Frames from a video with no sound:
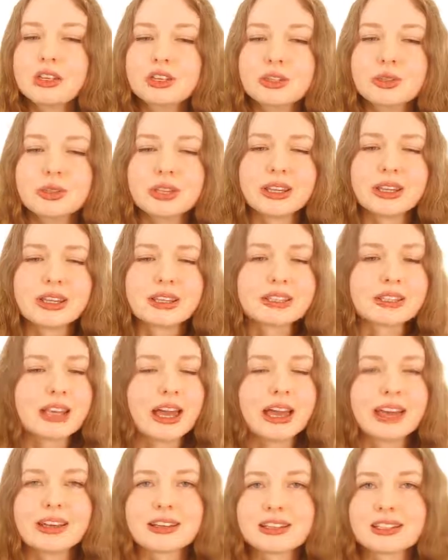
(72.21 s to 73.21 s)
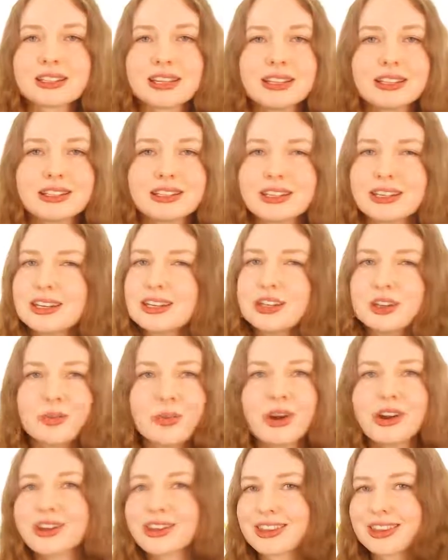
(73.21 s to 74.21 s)
using this A S T C
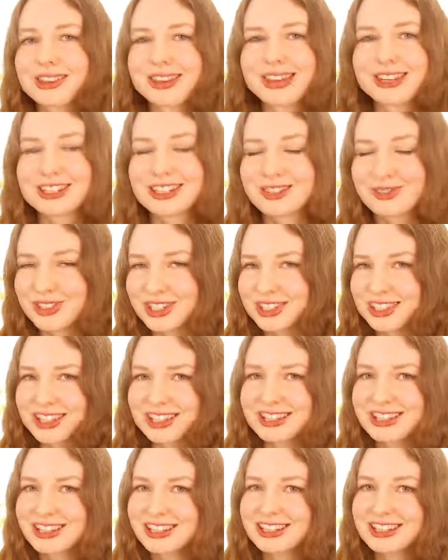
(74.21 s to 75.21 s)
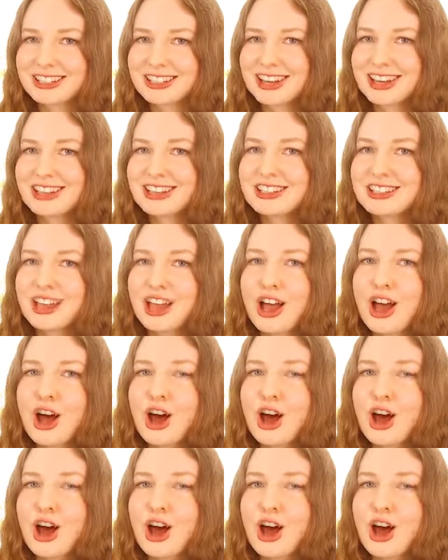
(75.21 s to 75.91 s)
mnemonic that they seem to teach these days,